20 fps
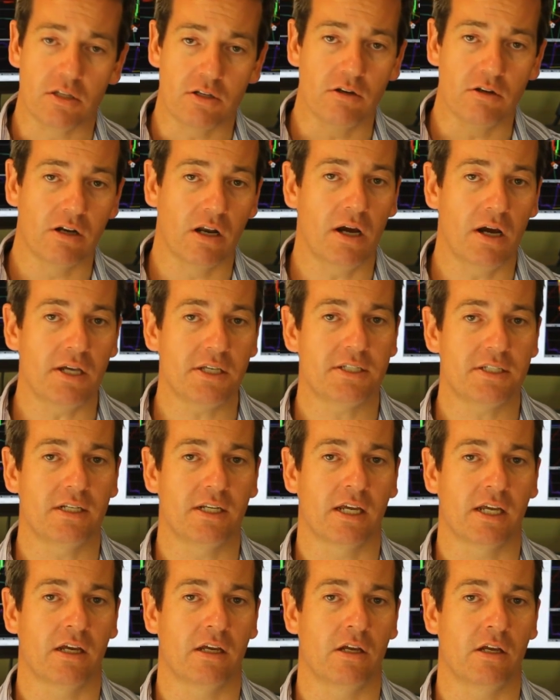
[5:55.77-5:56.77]
Do you like
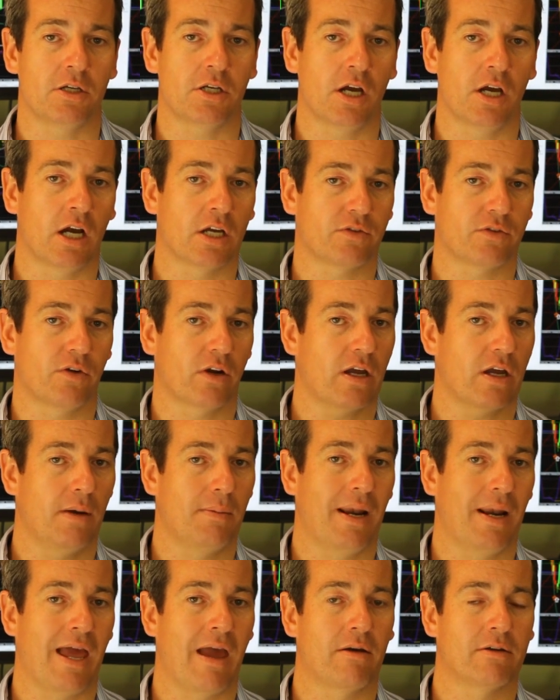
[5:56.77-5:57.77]
sitting at your charts for a
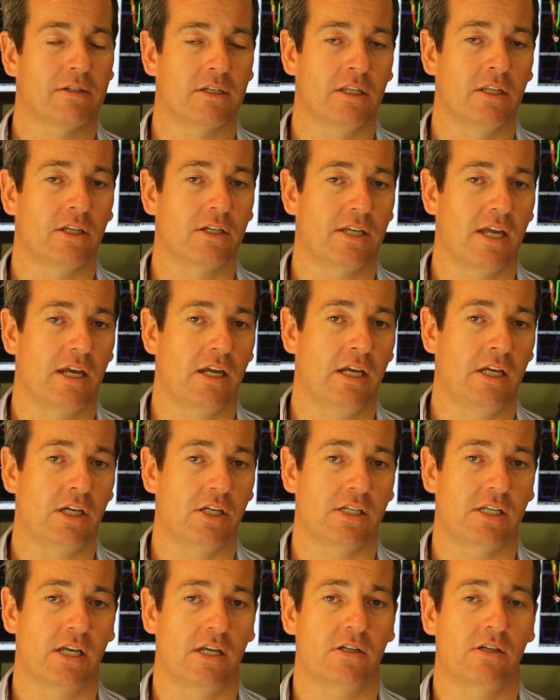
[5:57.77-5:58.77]
couple hours in
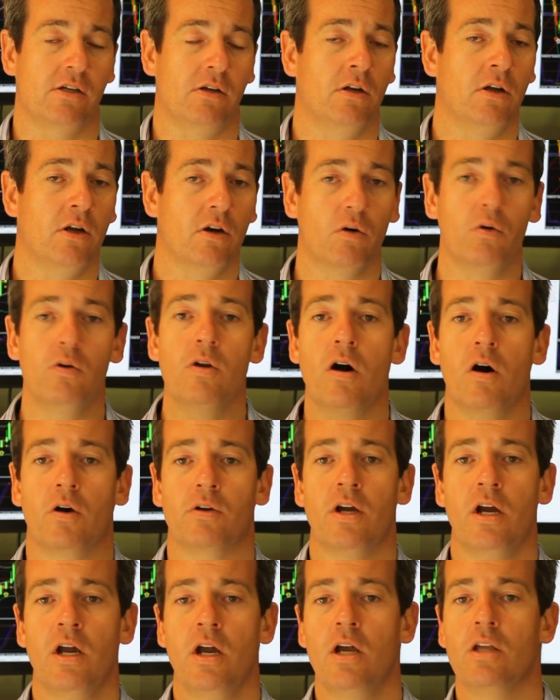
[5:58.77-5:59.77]
each session or
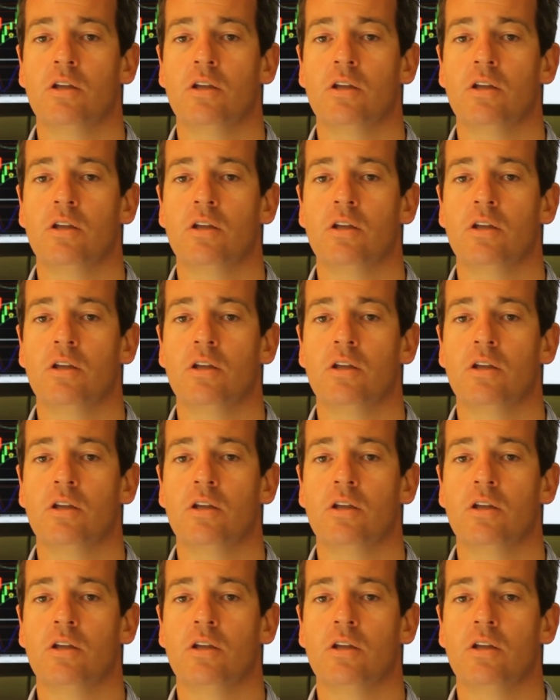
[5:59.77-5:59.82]
not?